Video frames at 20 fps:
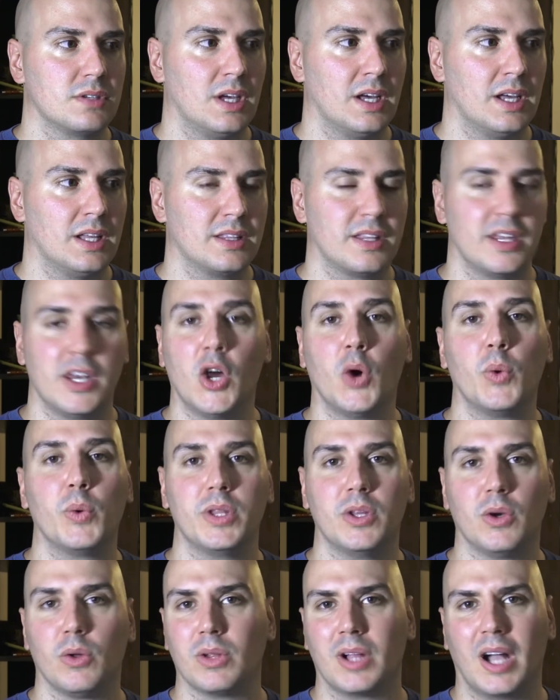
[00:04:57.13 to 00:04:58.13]
the
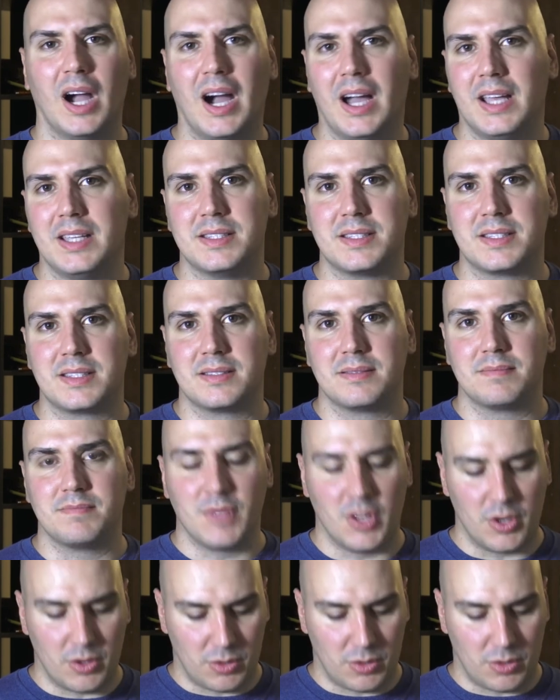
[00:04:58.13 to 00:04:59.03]
know-it-all guys, you